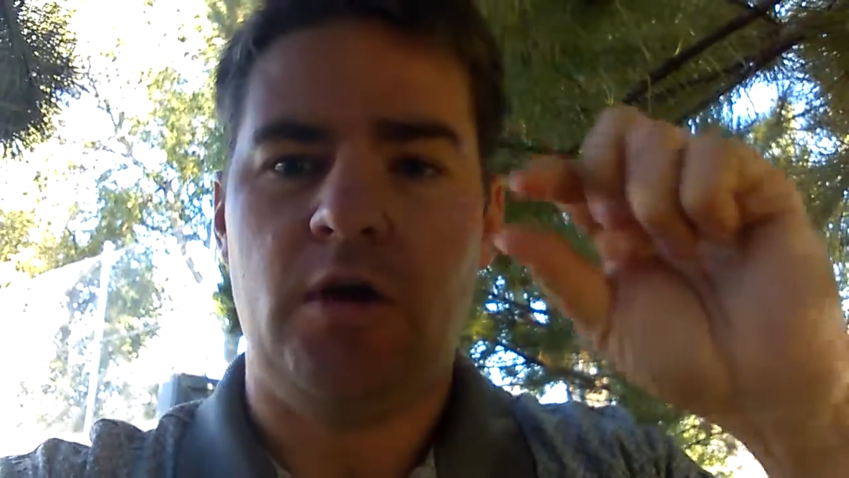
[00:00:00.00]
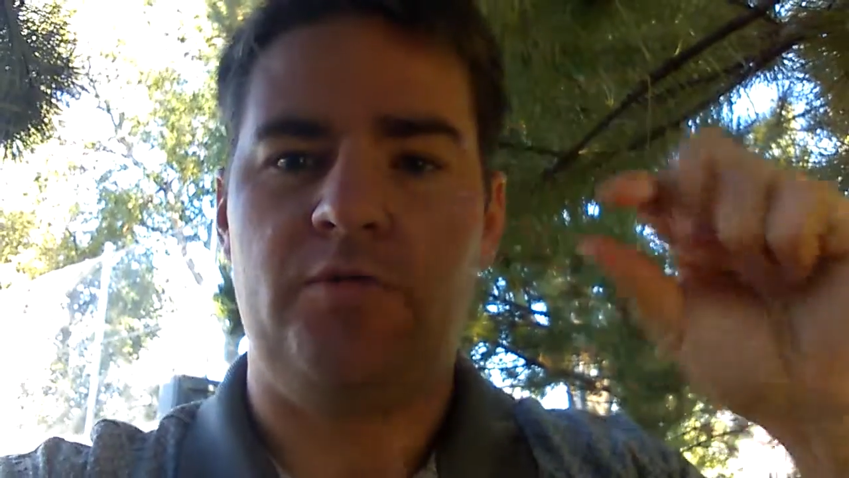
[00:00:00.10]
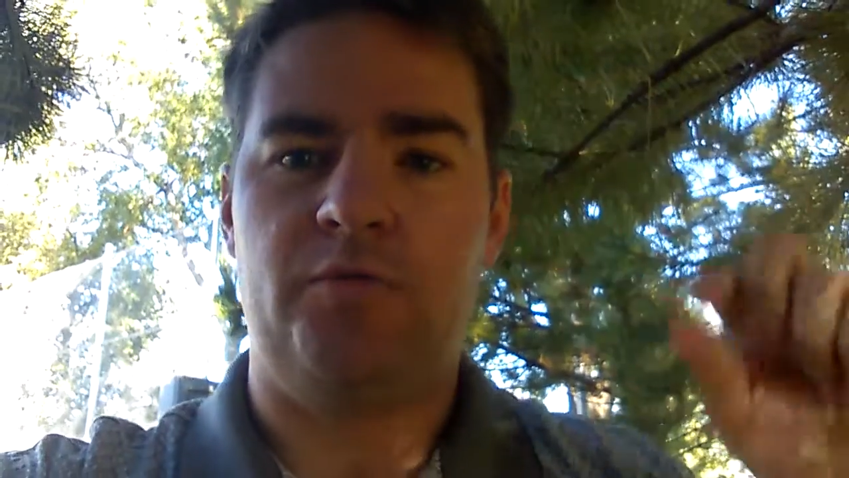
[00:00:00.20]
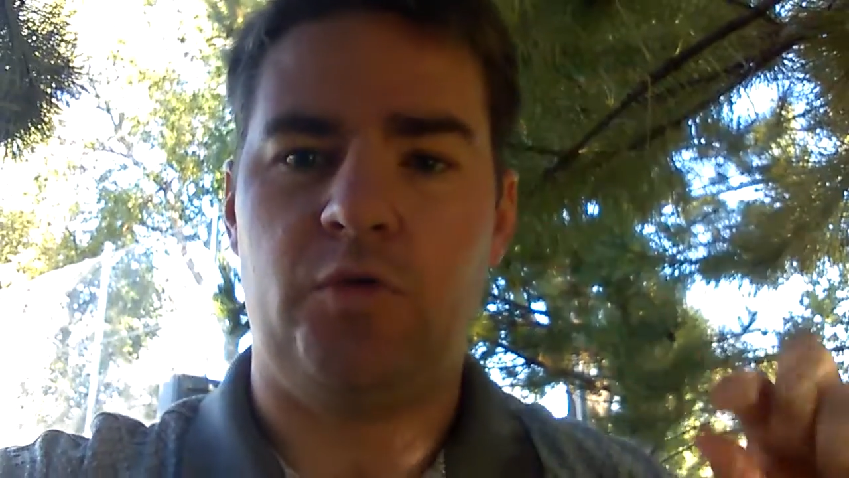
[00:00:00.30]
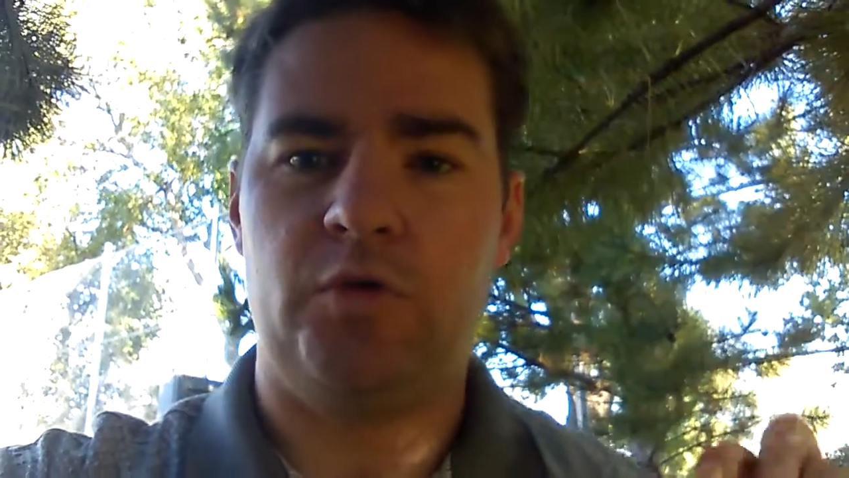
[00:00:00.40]

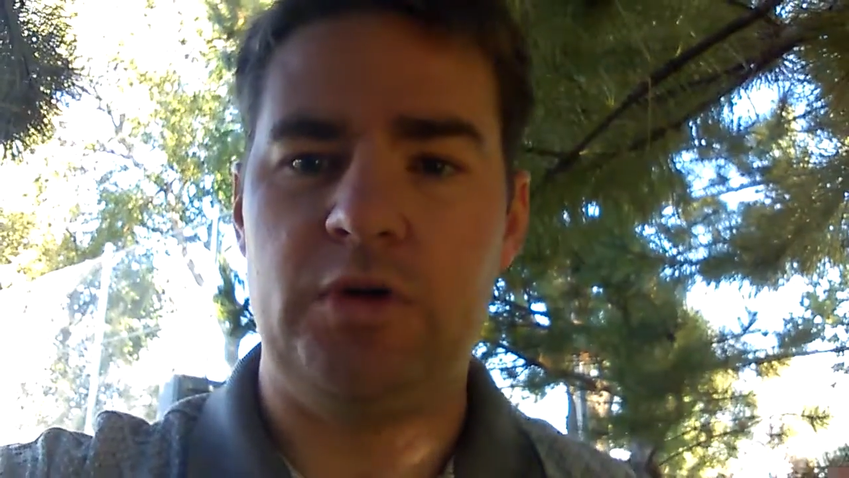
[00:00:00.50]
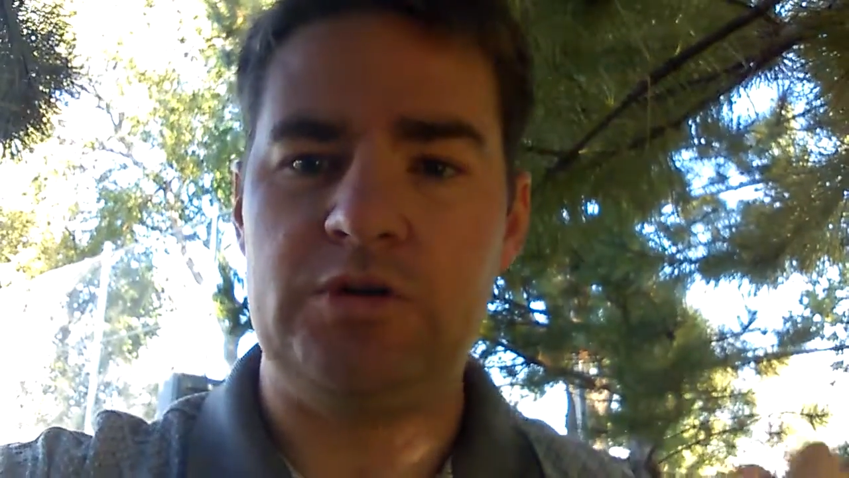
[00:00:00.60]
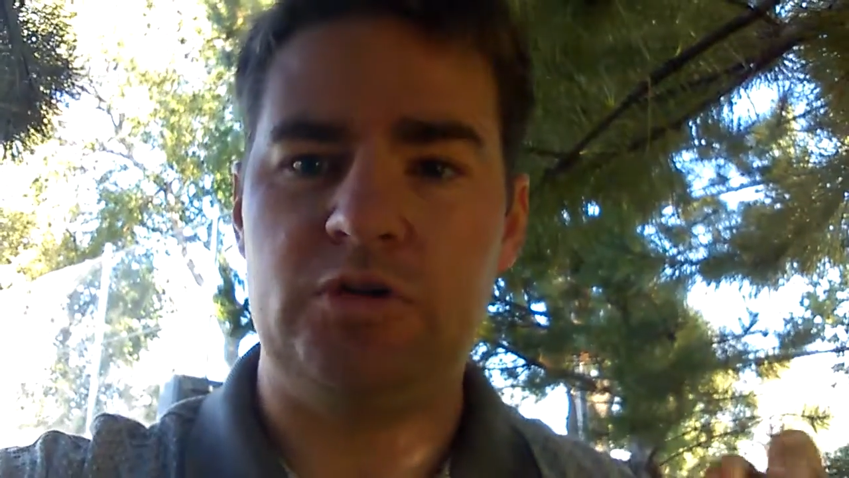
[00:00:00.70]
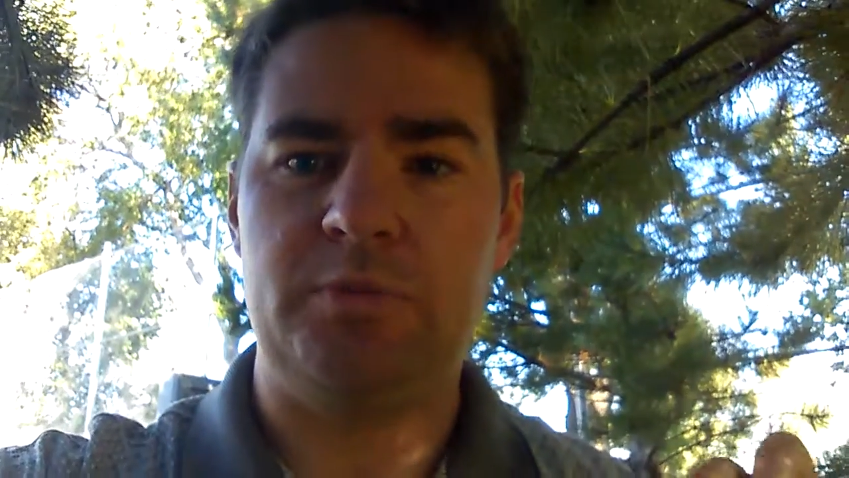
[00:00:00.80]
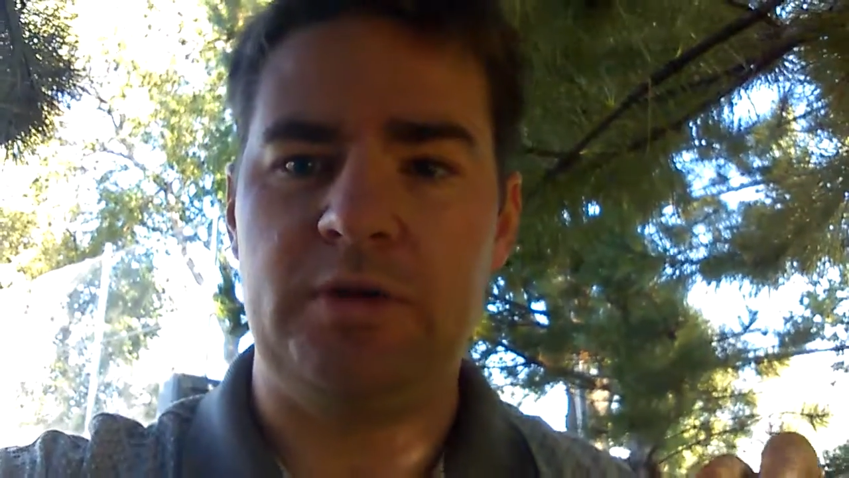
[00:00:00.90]
of your
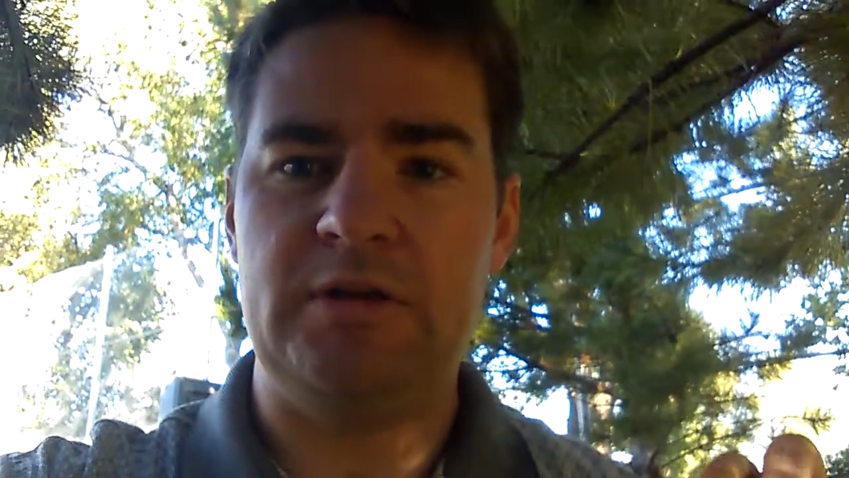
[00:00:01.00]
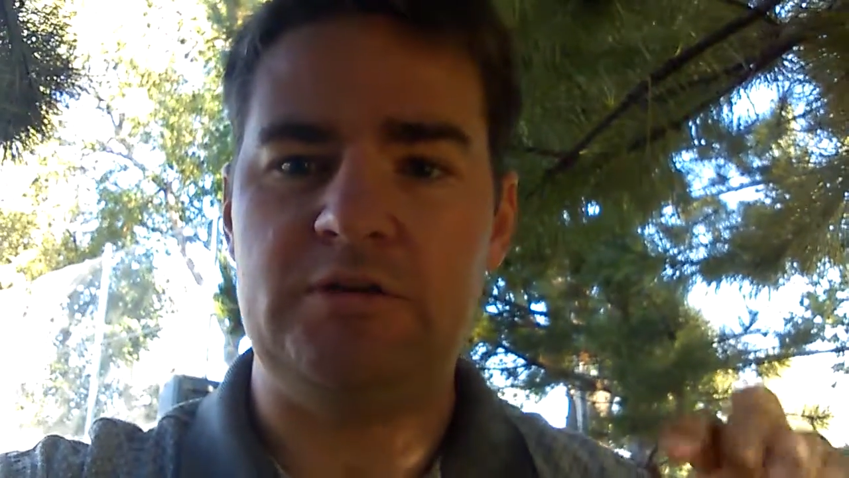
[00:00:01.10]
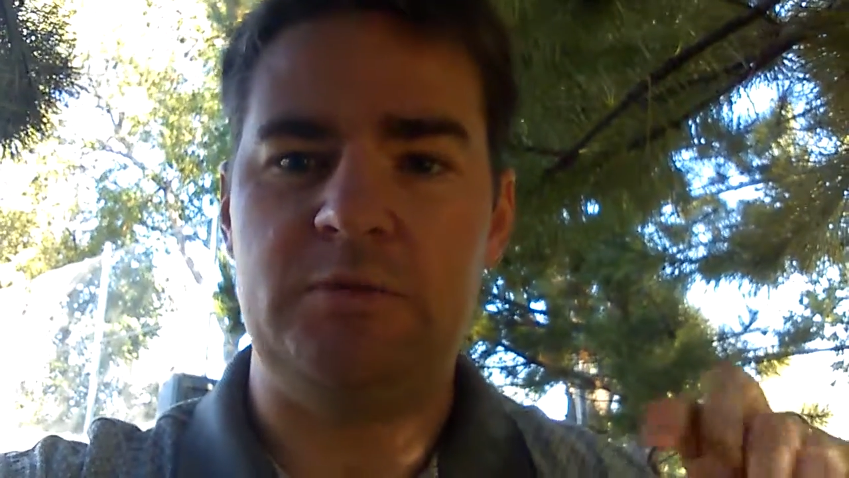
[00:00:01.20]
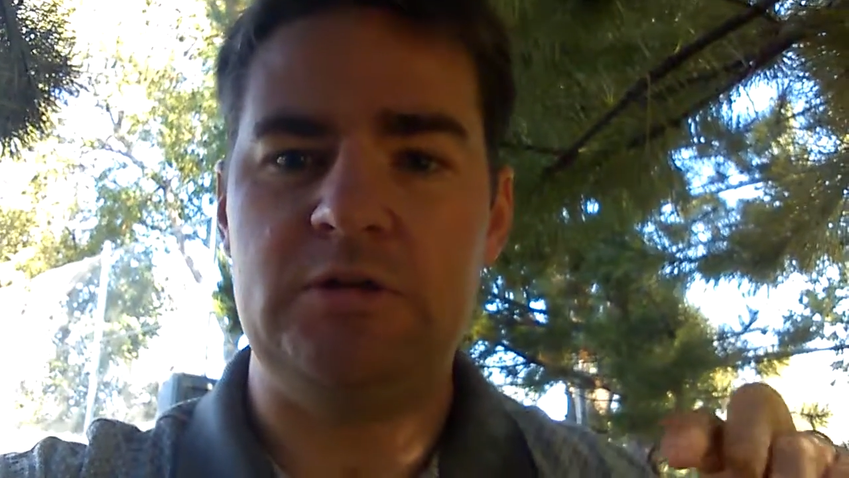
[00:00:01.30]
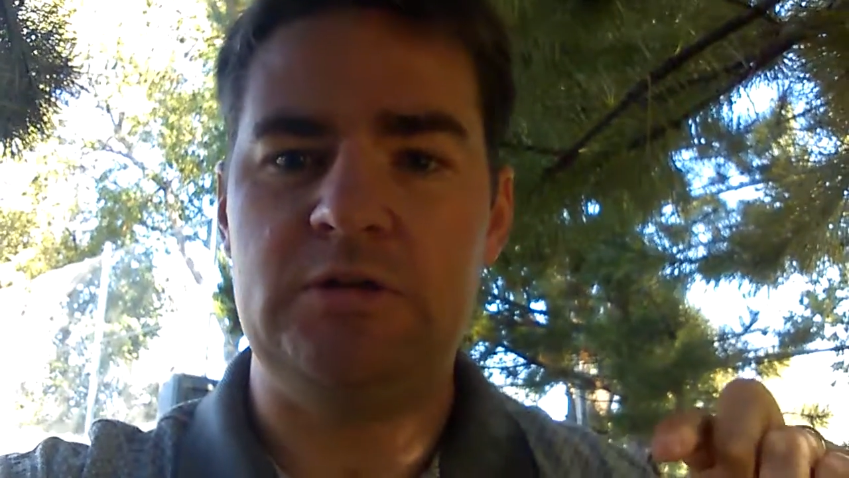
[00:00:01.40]
initial
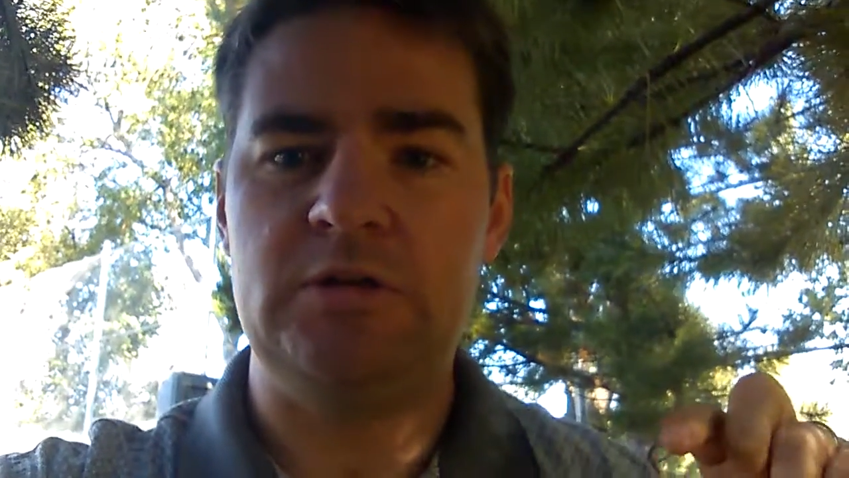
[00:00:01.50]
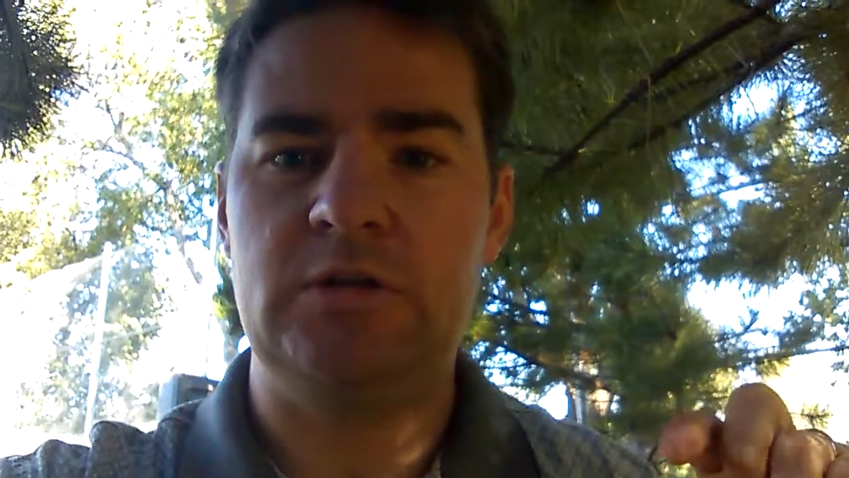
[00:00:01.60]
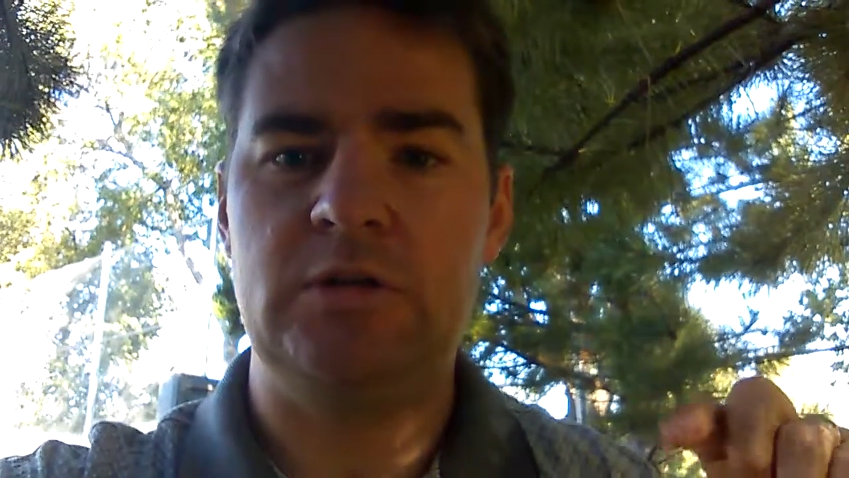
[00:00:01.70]
placement